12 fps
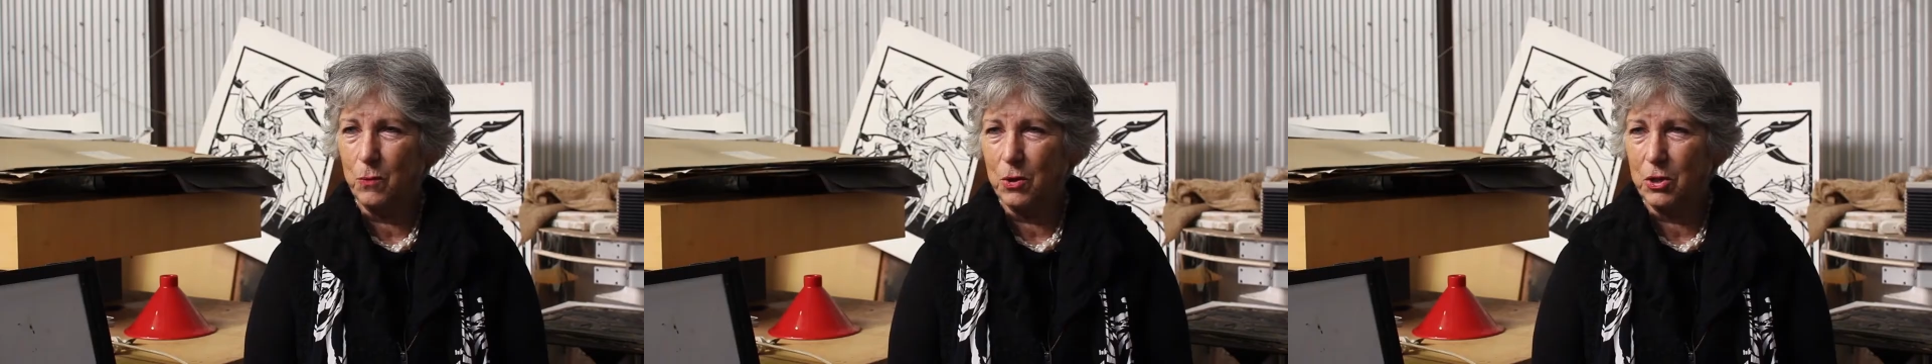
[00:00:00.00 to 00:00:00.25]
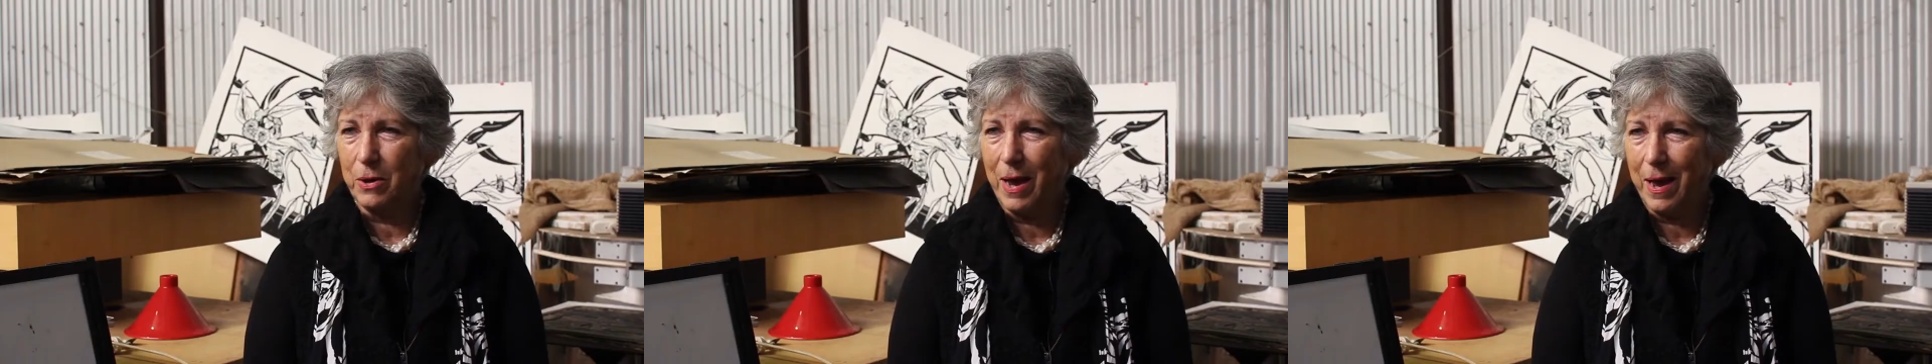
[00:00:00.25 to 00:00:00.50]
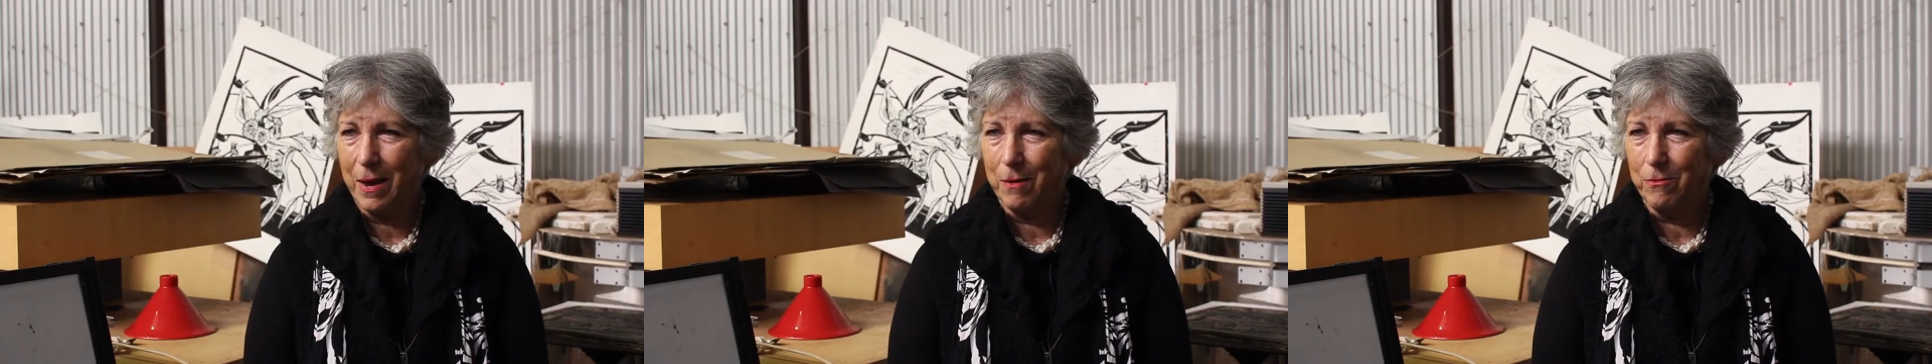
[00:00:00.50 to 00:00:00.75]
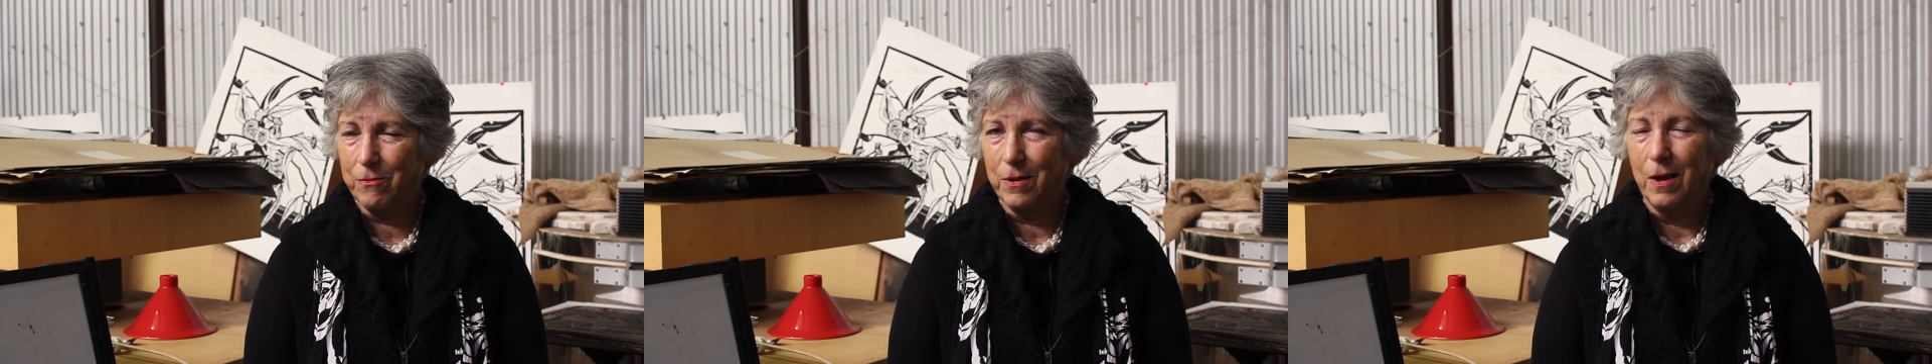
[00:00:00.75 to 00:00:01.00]
of what you
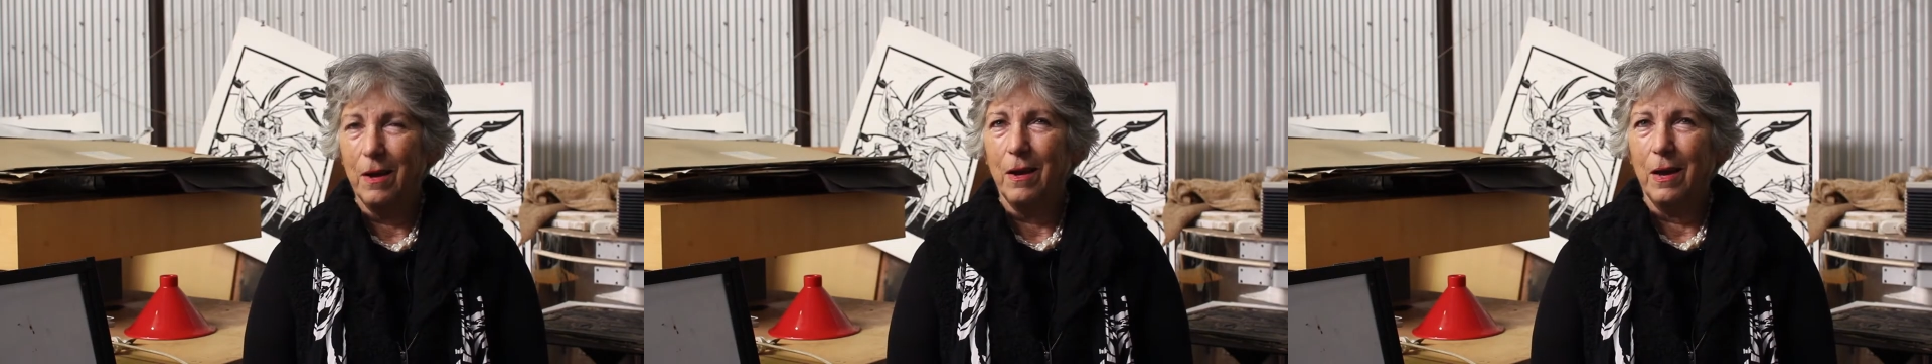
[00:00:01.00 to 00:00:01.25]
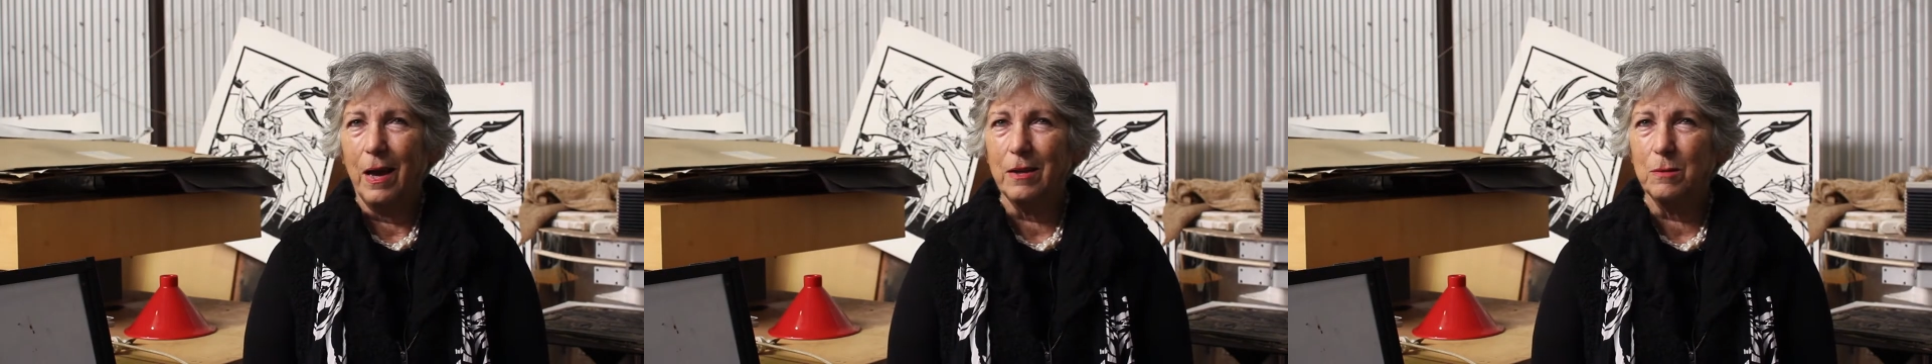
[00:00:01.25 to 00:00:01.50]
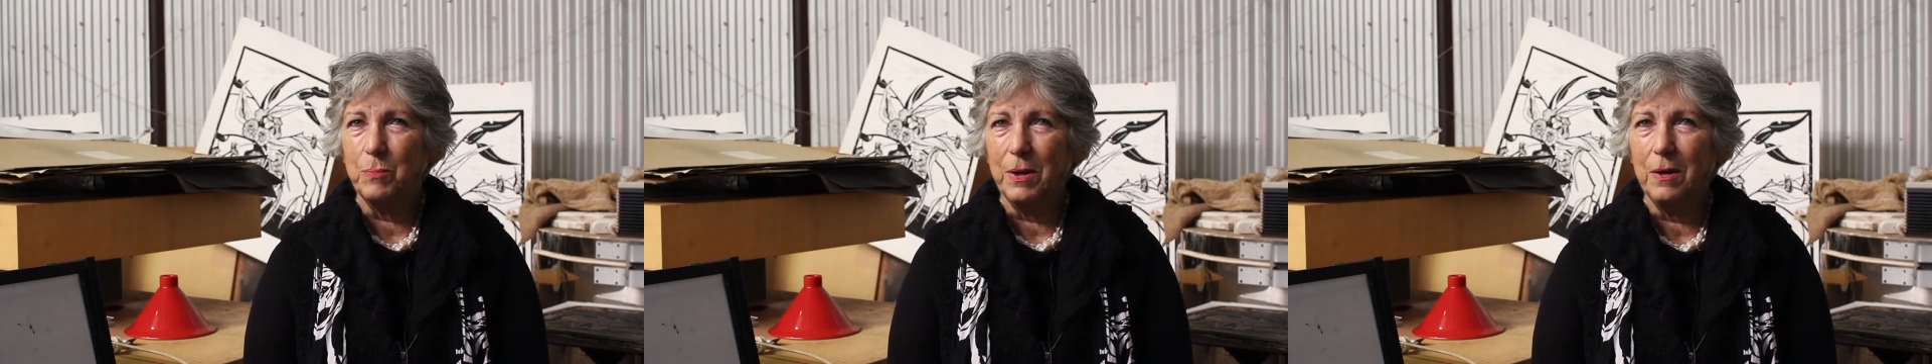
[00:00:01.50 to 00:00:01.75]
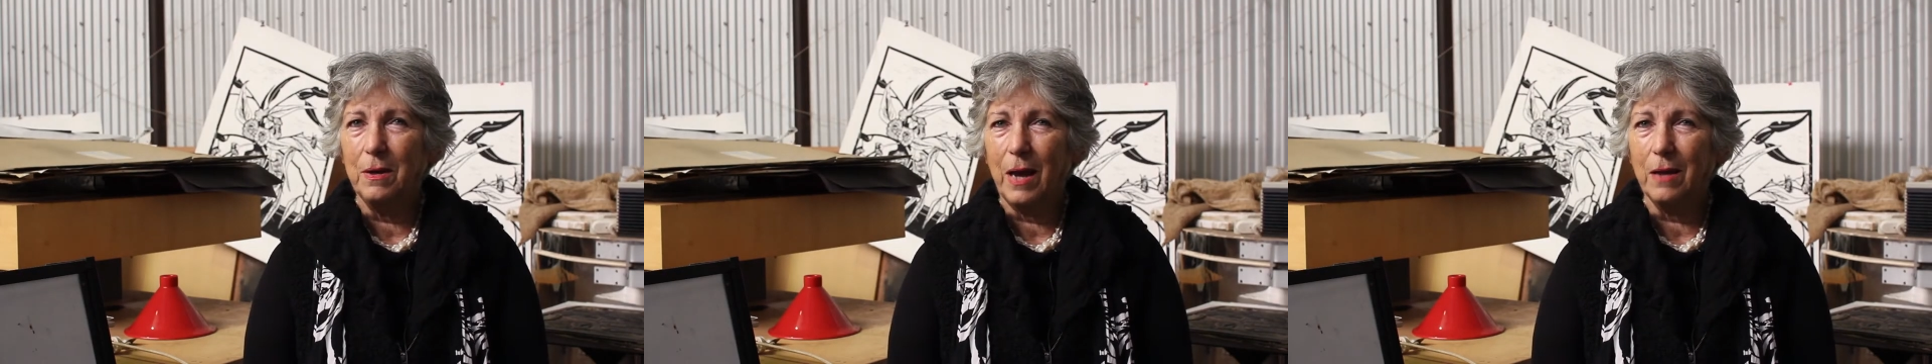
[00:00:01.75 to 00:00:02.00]
have
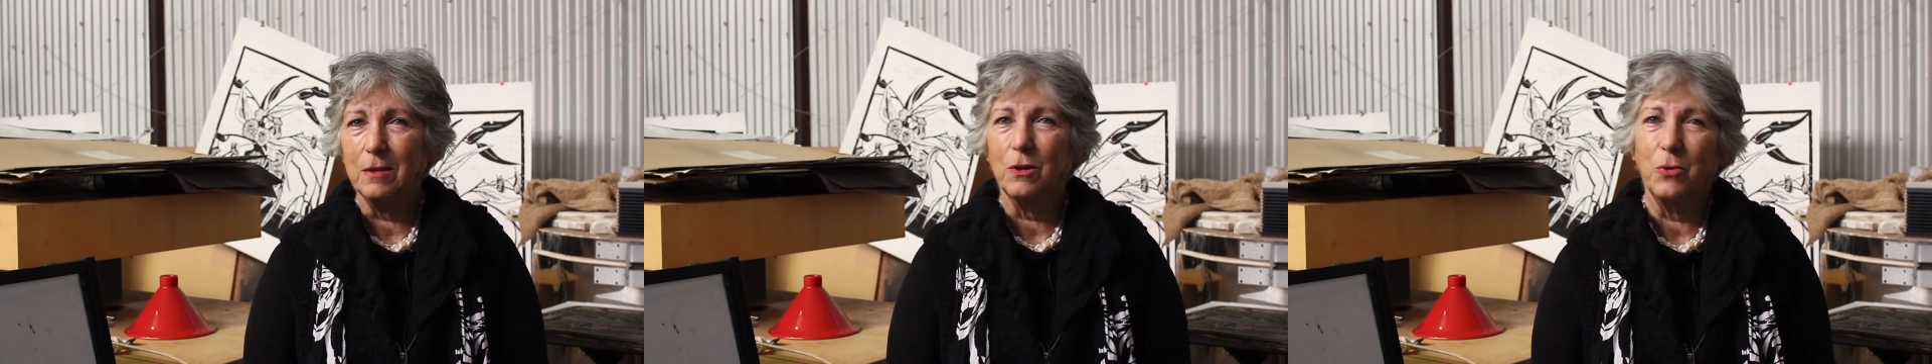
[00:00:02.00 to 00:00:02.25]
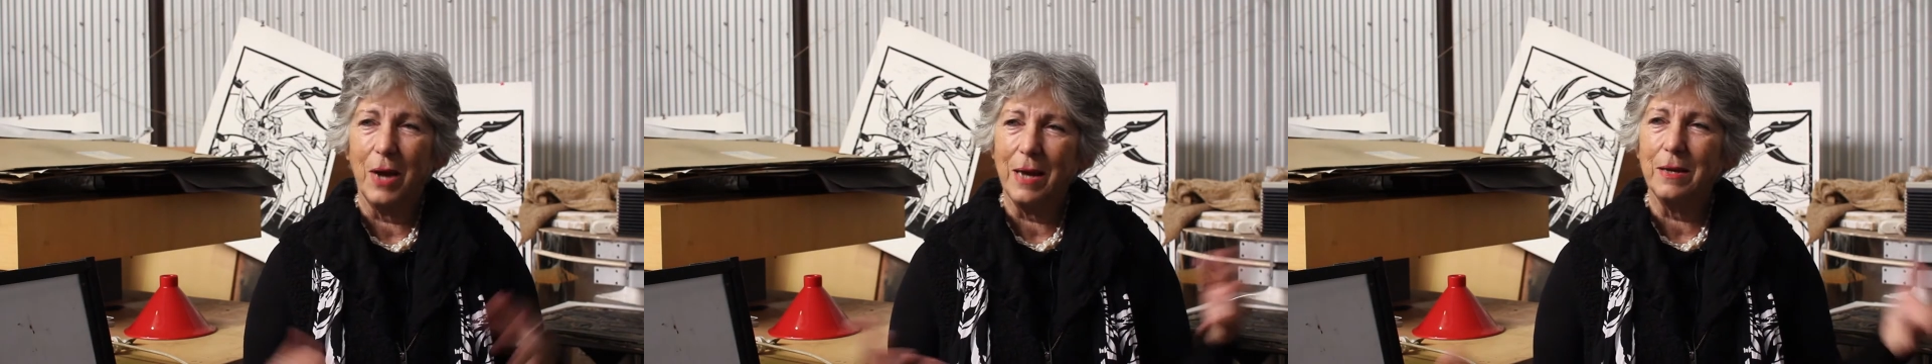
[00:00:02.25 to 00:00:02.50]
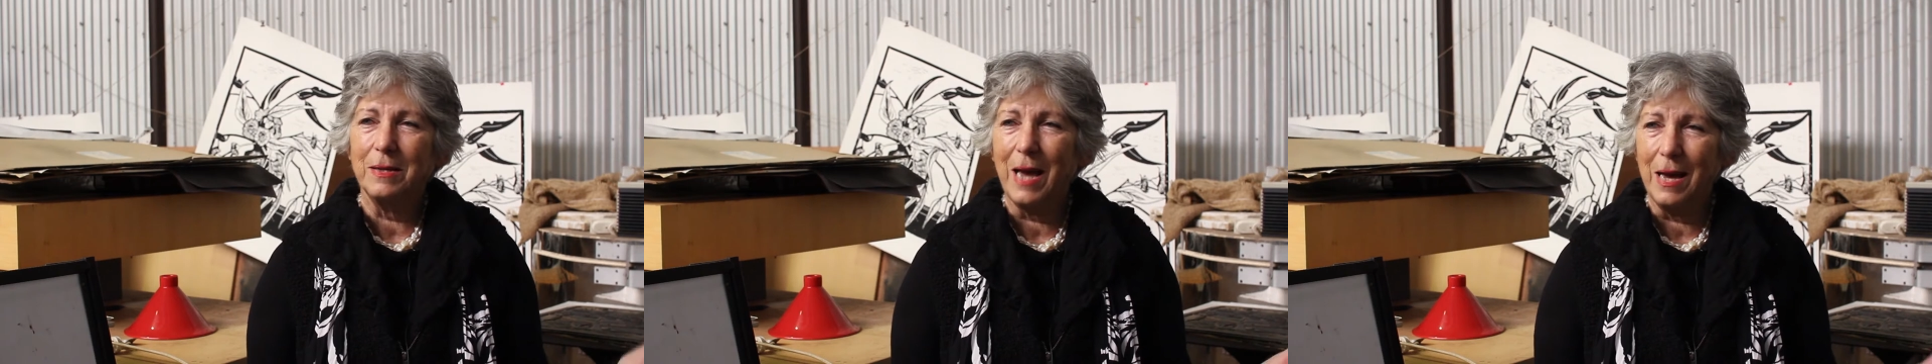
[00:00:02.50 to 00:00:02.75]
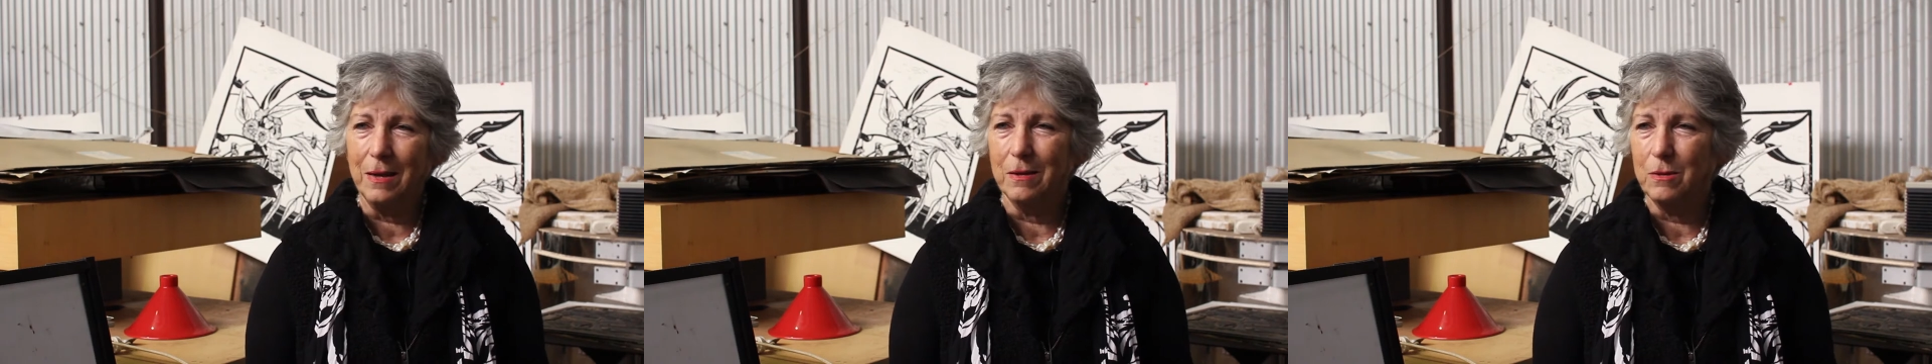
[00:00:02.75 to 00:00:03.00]
has created
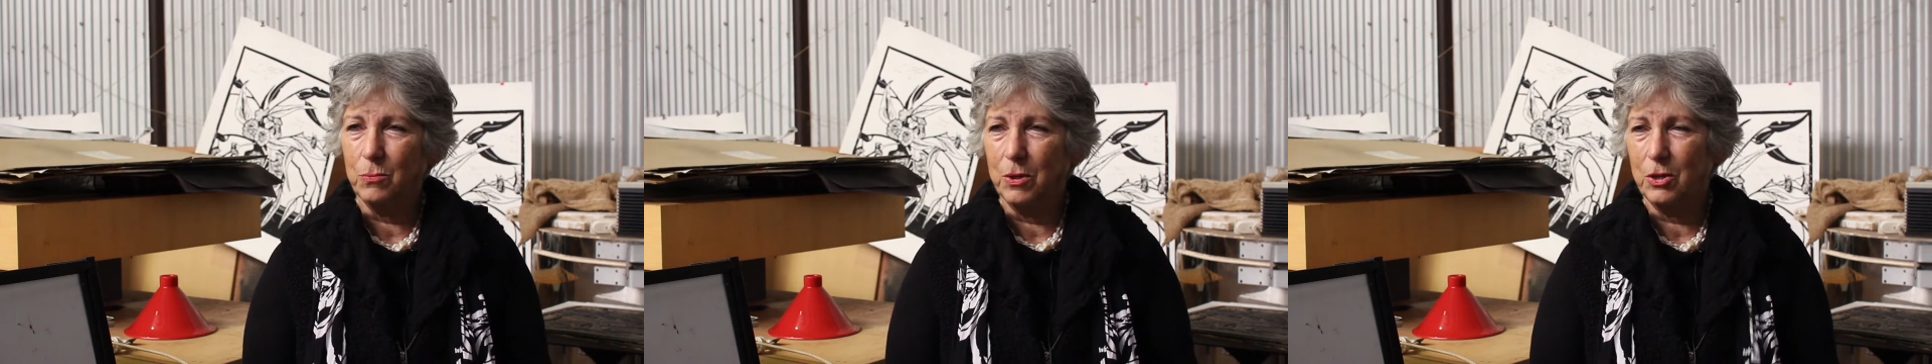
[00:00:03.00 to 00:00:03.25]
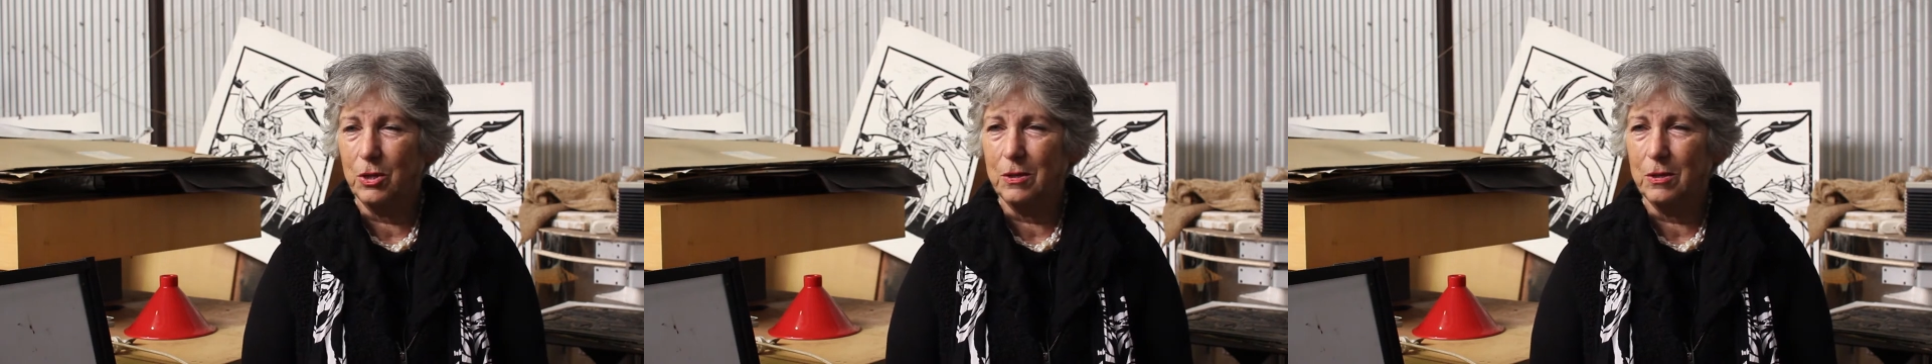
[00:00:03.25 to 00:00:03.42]
Taylors, which